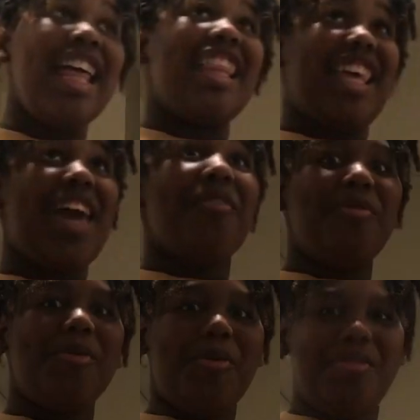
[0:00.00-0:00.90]
They can't
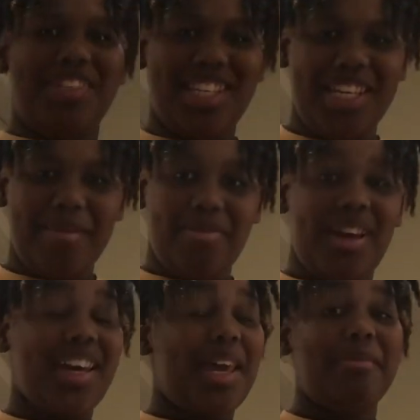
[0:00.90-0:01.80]
we were asleep.
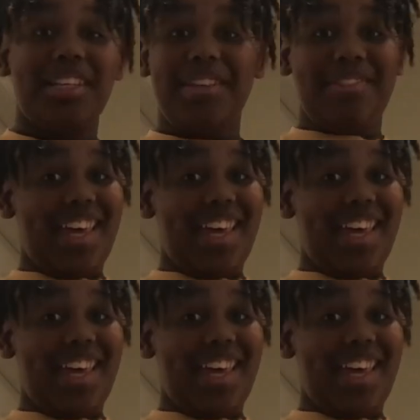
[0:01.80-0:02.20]
I can't believe